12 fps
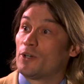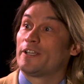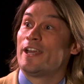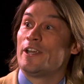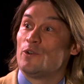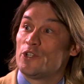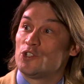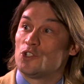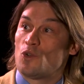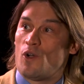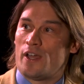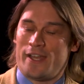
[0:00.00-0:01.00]
Burke County Rescue
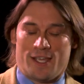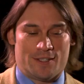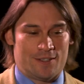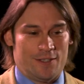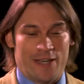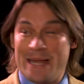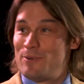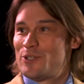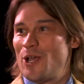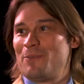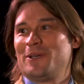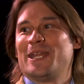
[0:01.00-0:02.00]
Squad, has
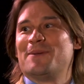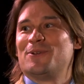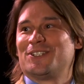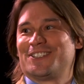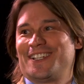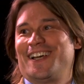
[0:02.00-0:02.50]
neighbors helping neighbors